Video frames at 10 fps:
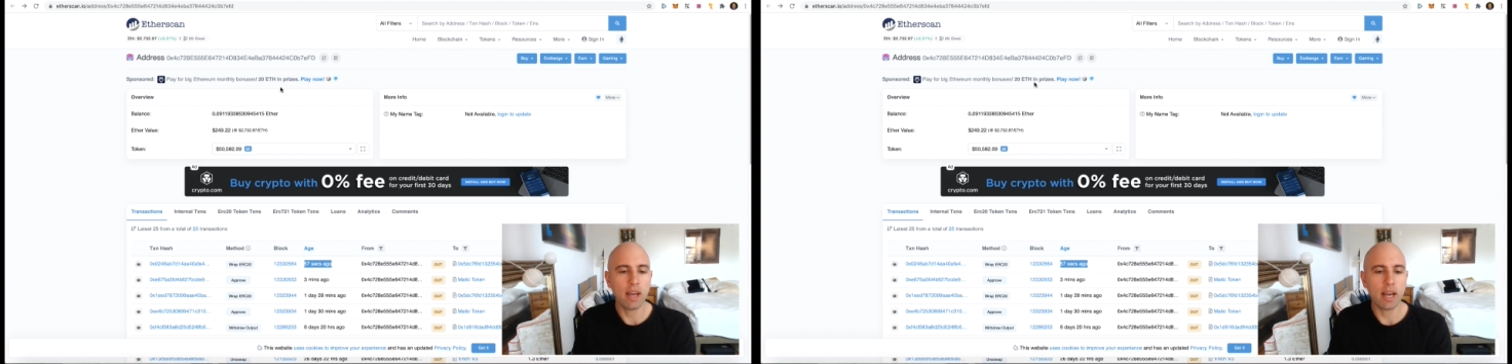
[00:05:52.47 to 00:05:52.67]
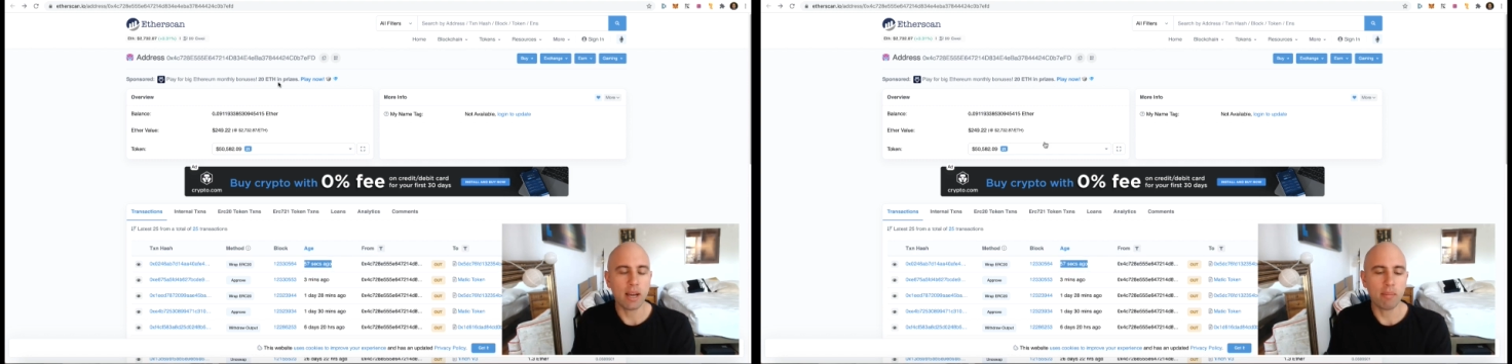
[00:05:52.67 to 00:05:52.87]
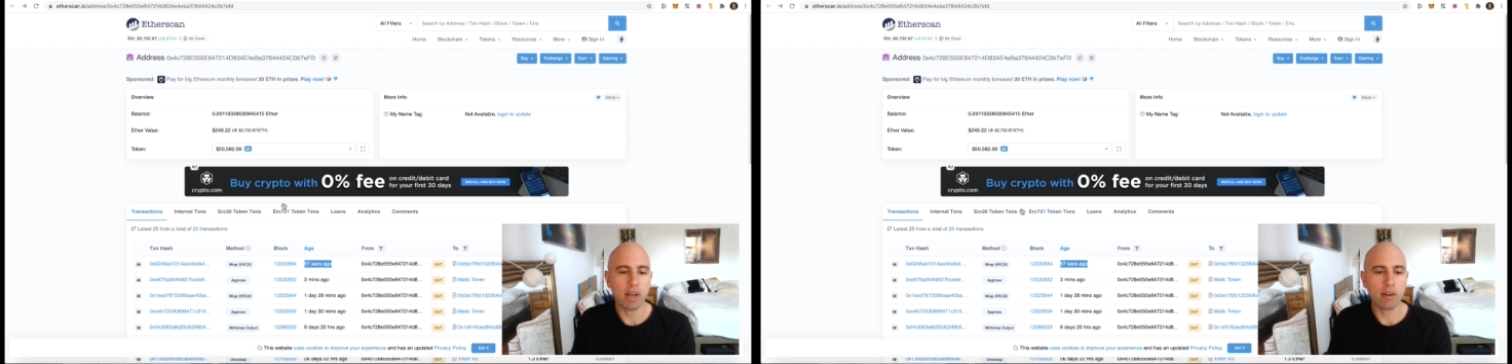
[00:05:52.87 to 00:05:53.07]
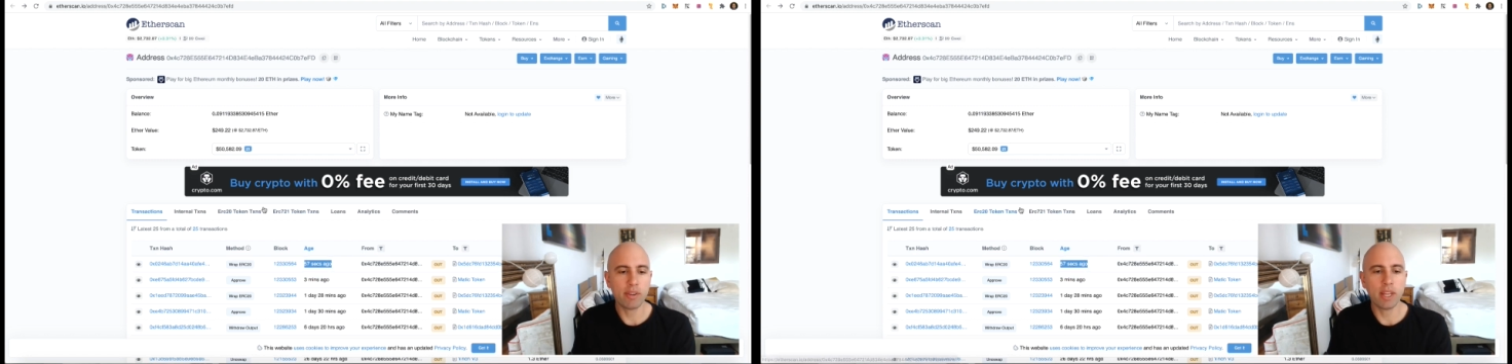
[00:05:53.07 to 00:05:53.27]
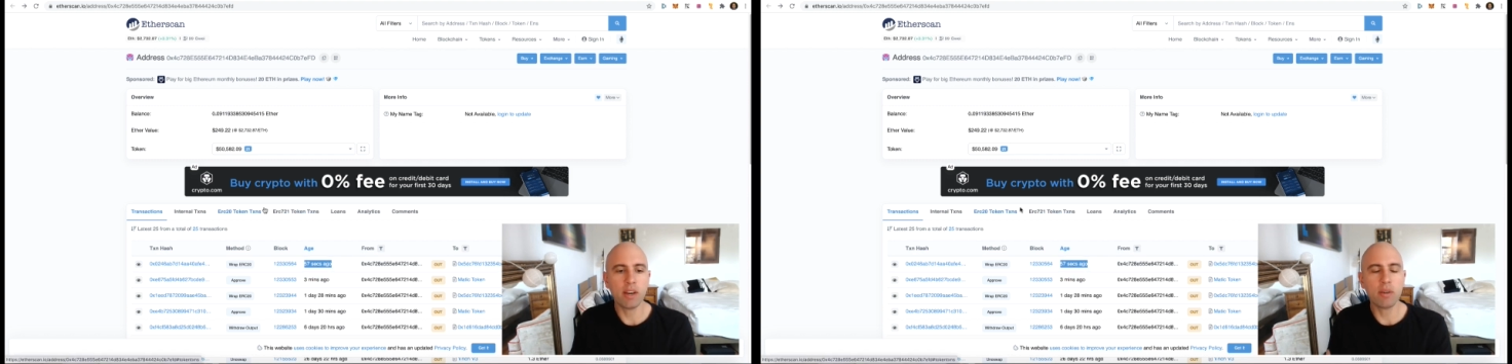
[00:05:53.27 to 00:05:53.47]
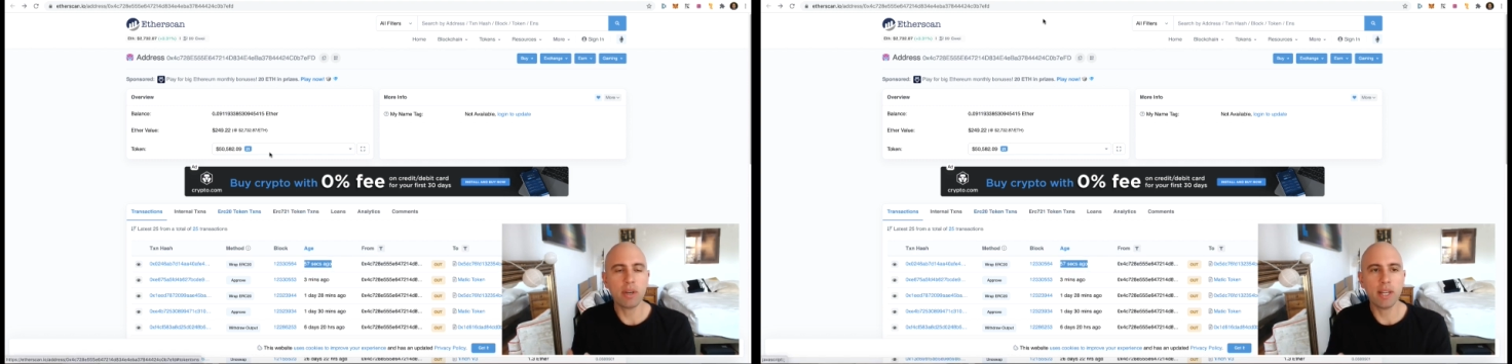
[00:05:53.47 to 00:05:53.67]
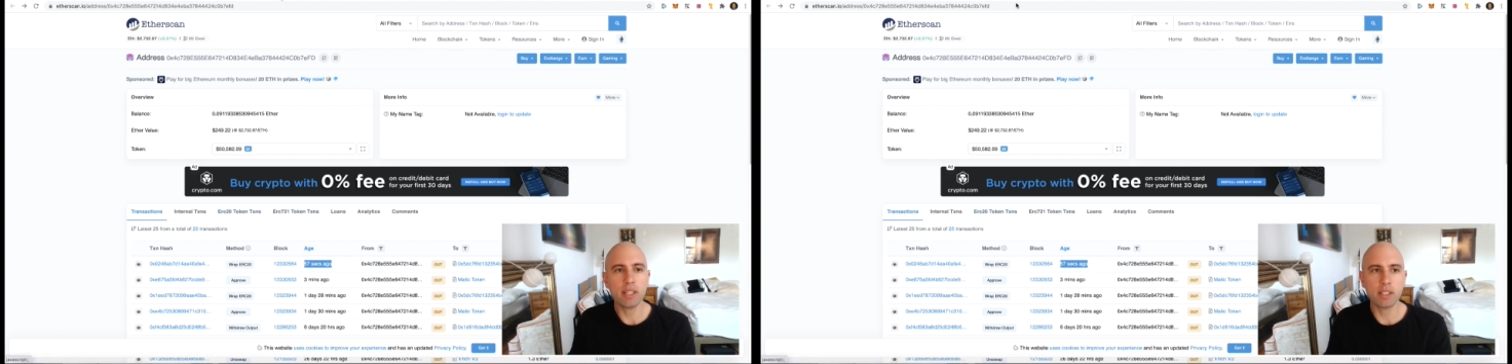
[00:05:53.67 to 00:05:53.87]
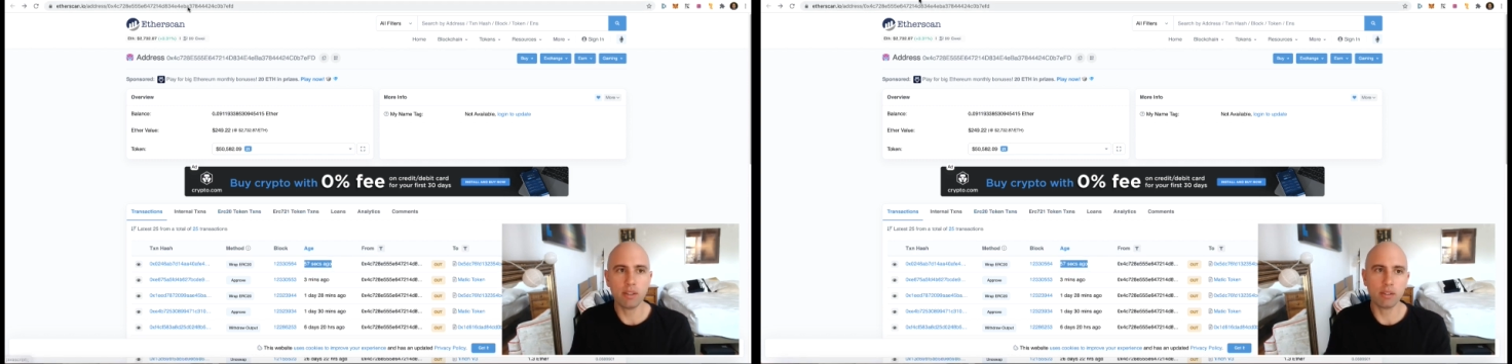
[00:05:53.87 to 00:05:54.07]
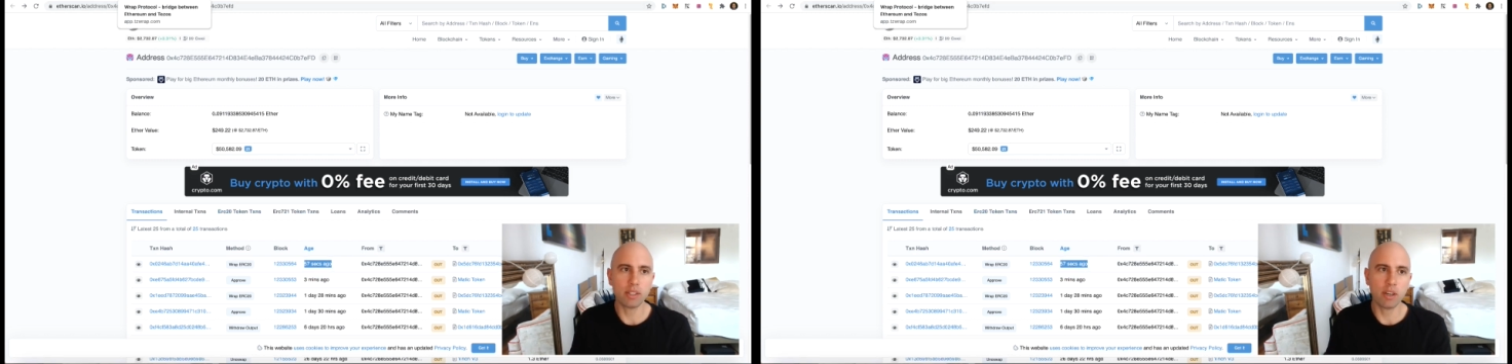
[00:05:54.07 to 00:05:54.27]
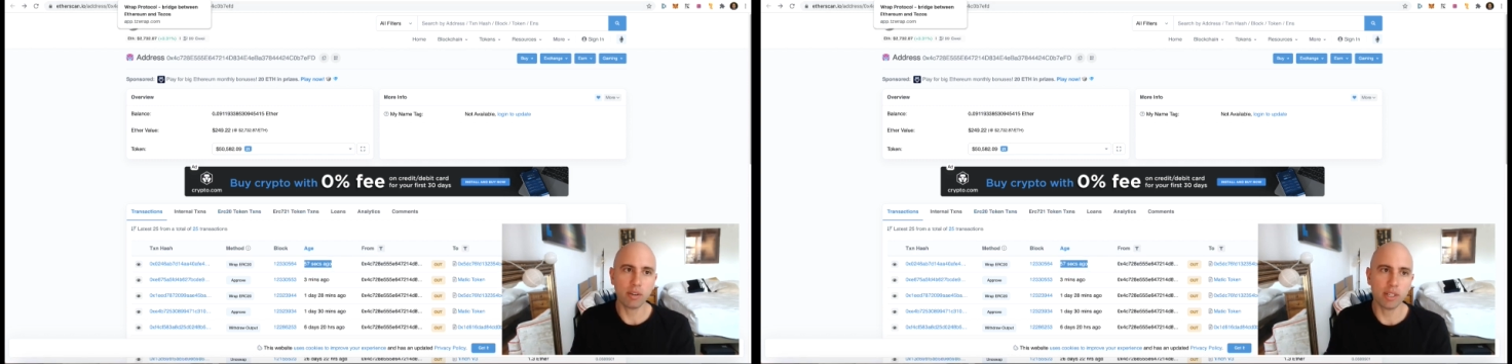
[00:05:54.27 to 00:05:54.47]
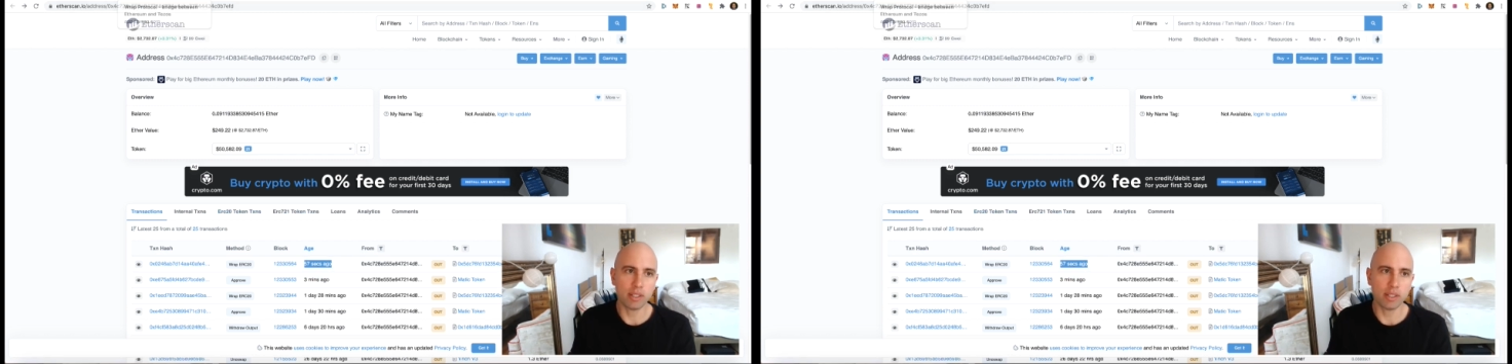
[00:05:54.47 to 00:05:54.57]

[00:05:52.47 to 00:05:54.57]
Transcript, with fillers: Um, however, they don't issue those tokens